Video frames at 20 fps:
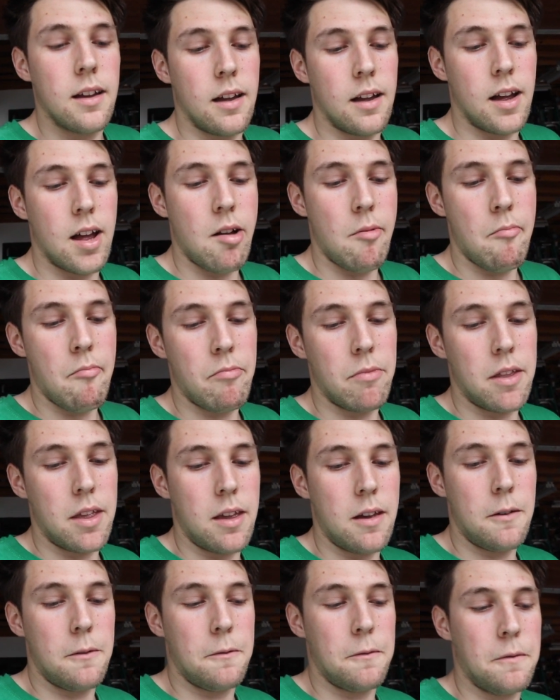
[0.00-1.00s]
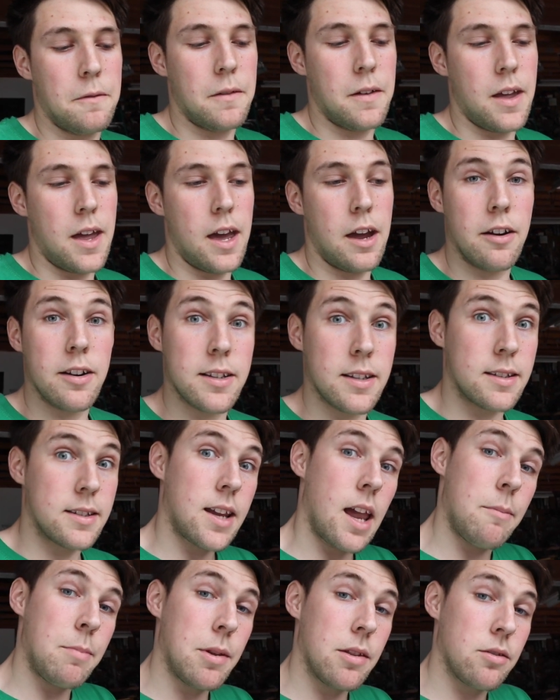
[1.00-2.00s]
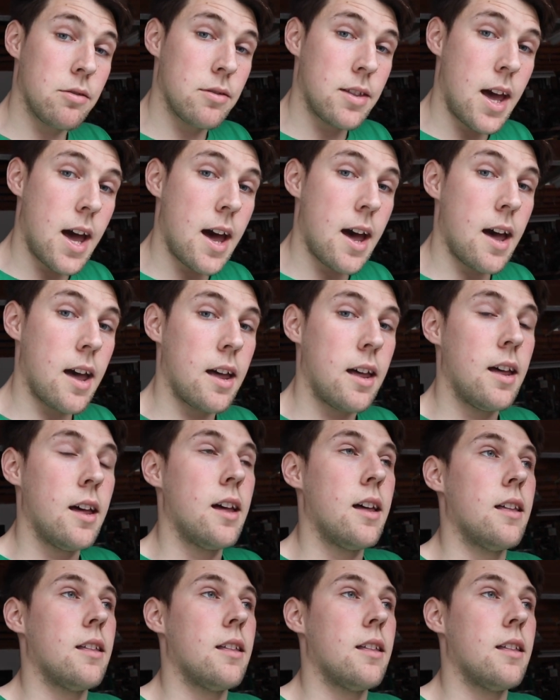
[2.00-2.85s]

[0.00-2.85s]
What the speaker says: if air is escaping through that,